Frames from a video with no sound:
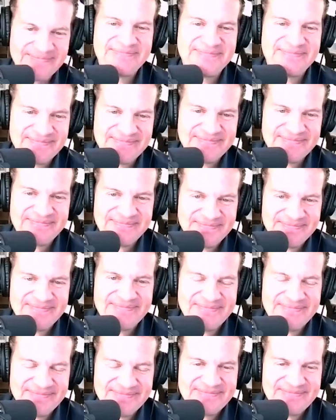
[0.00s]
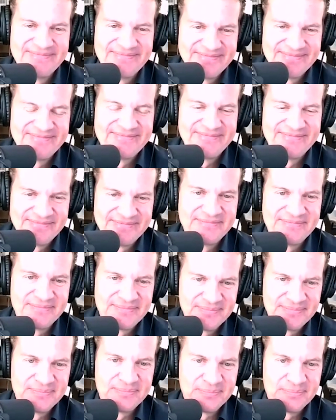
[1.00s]
And it doesn't matter if you're
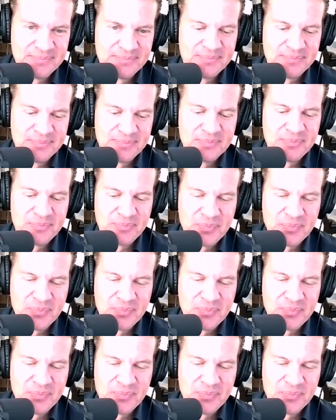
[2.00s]
buying a Pentastar